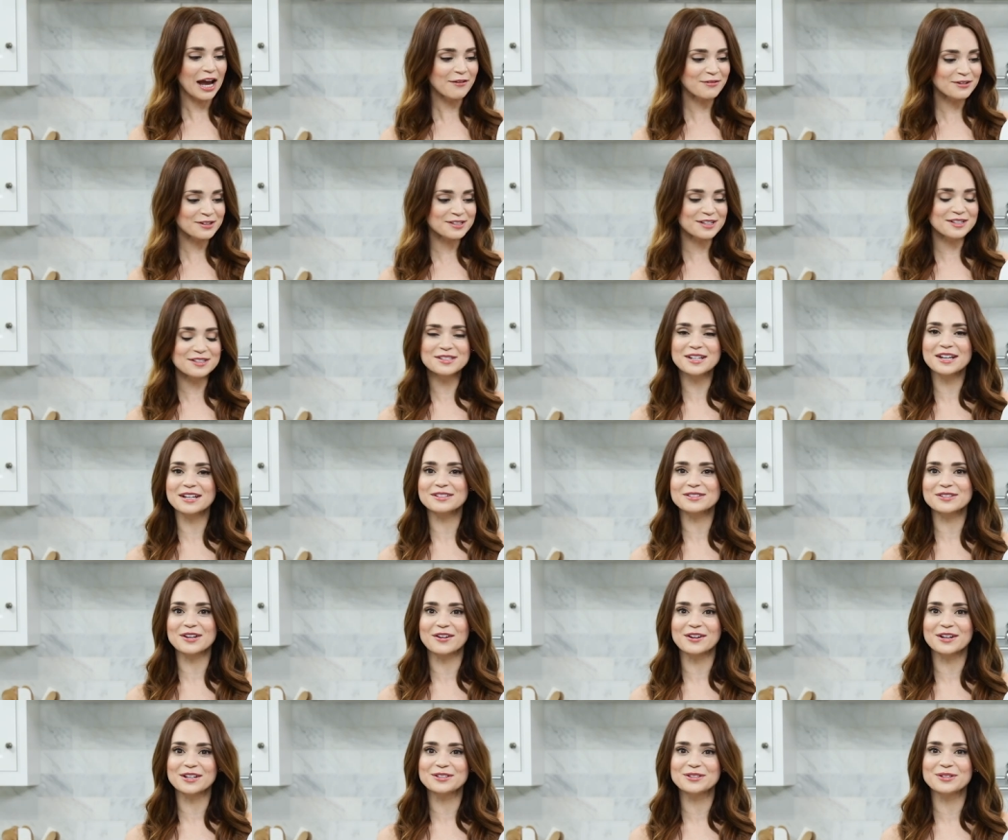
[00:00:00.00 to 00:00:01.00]
Ever since I
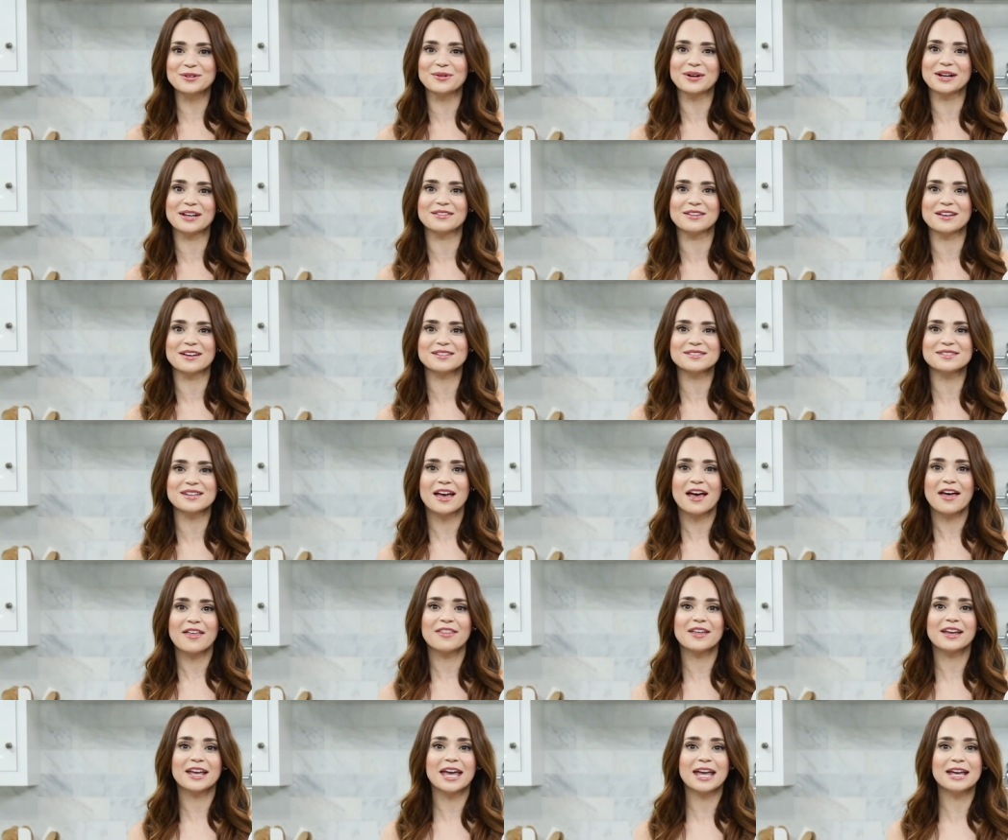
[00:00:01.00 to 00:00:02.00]
started doing this,
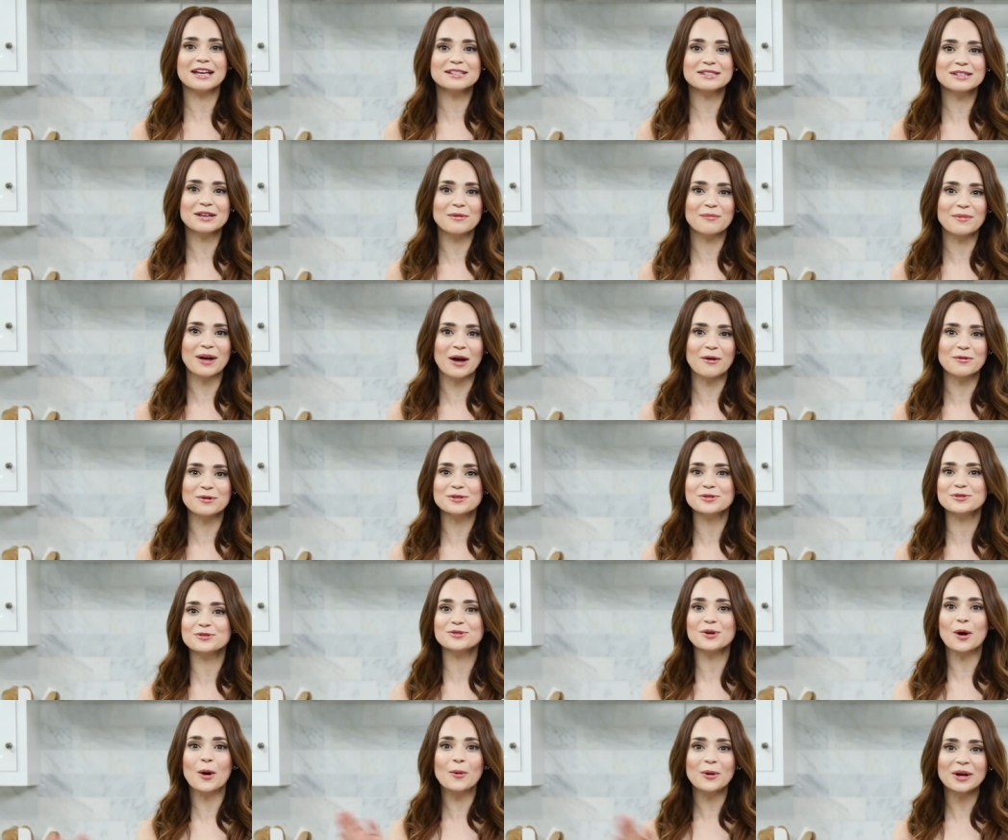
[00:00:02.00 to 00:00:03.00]
the cakes come out
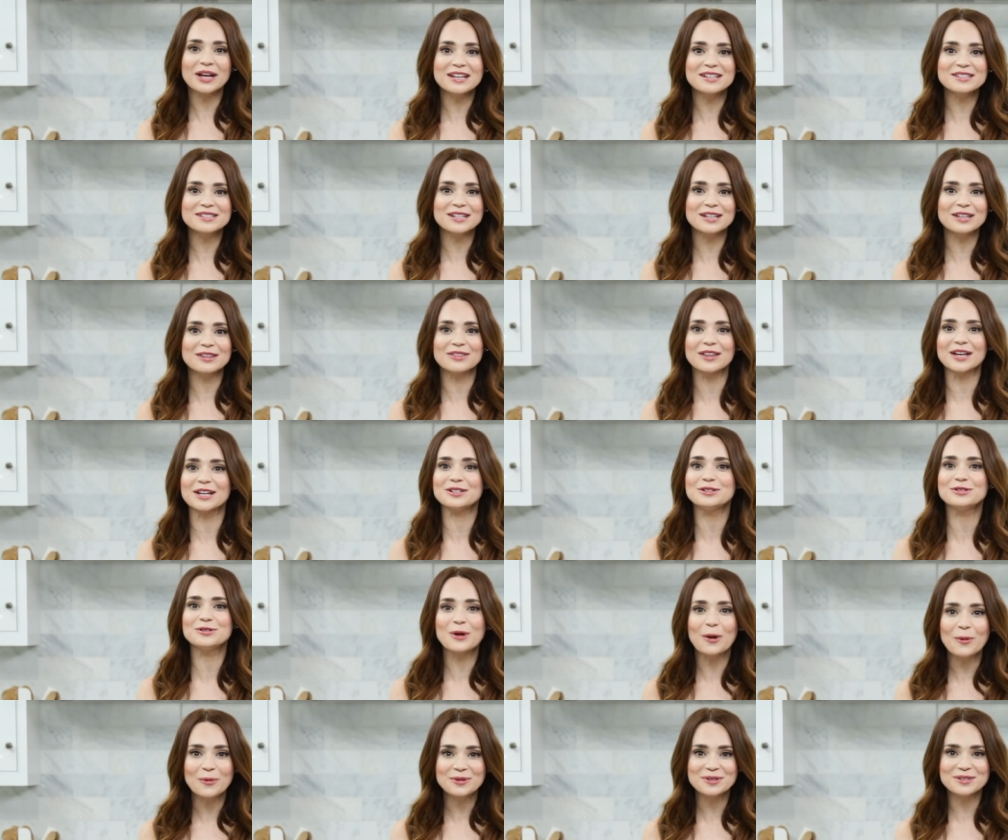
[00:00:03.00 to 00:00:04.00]
so easy, they
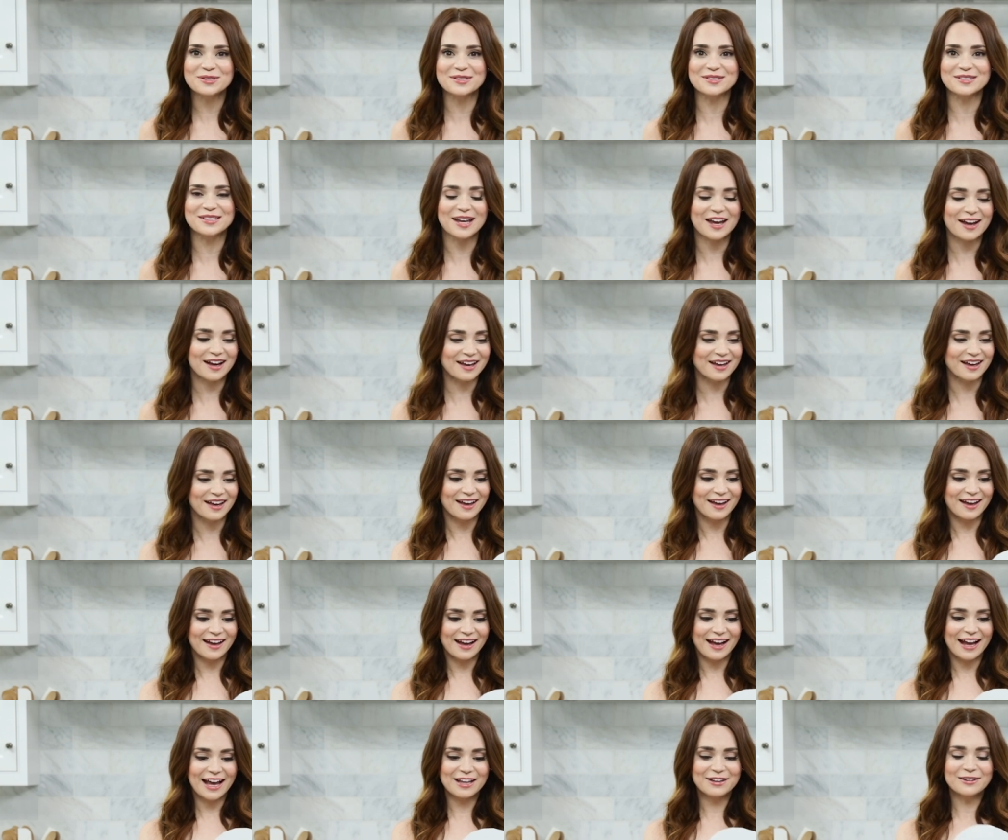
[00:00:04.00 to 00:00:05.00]
don't stick,
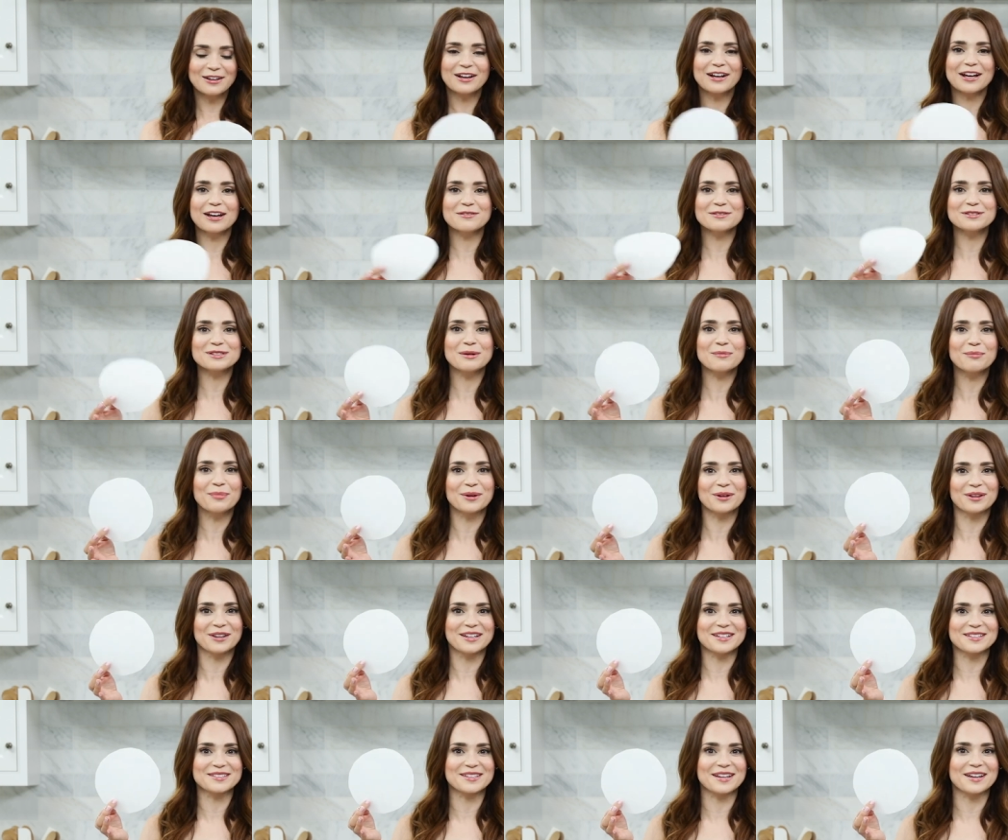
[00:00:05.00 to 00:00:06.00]
and look how simple this